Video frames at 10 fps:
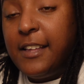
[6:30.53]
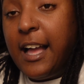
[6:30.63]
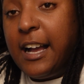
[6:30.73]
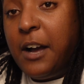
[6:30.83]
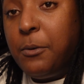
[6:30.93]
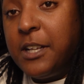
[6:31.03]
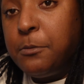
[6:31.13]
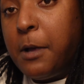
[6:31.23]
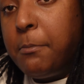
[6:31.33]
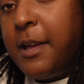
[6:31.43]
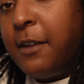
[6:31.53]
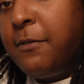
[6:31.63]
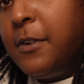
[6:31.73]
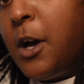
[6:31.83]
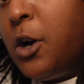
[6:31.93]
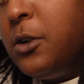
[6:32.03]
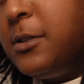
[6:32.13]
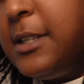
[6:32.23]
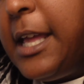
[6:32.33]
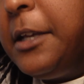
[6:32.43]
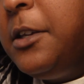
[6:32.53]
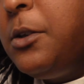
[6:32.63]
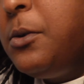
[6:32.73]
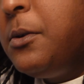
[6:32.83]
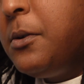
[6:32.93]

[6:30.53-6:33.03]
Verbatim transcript: I gotta watch my back for hoes like you.